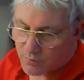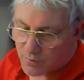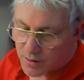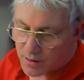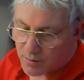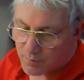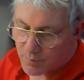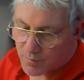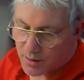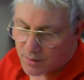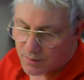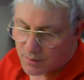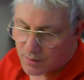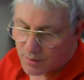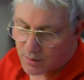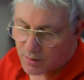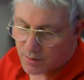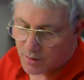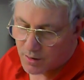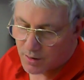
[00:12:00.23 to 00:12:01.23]

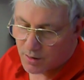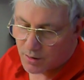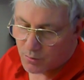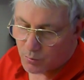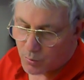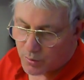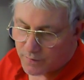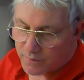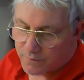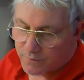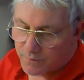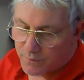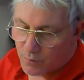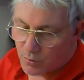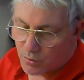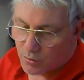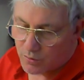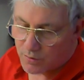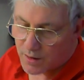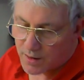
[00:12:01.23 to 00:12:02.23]
recommended with
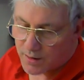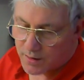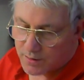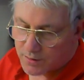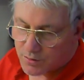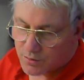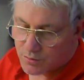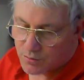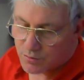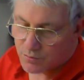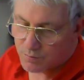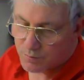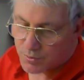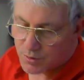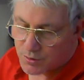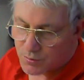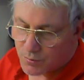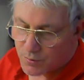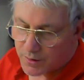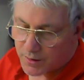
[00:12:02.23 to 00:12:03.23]
4 hours
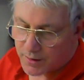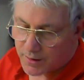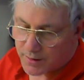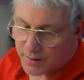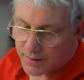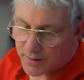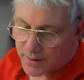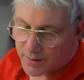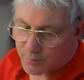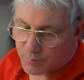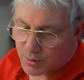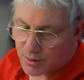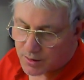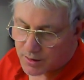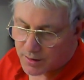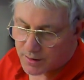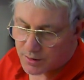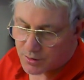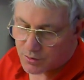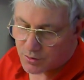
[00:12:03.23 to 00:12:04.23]
between
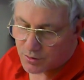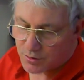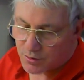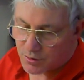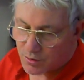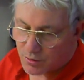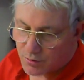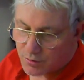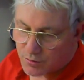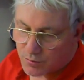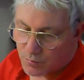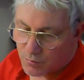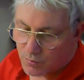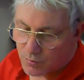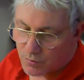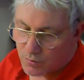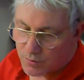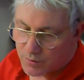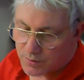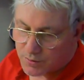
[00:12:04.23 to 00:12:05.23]
application. Use
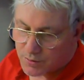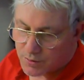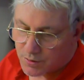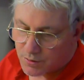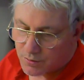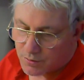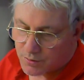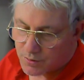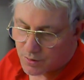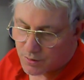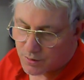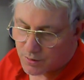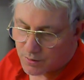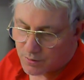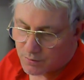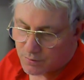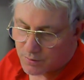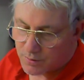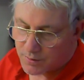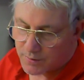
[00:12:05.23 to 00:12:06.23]
water to
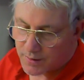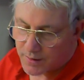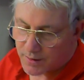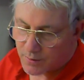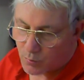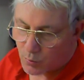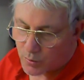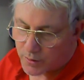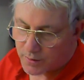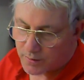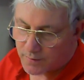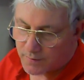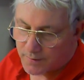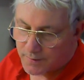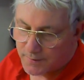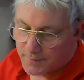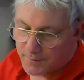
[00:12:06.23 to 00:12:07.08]
dilute at will.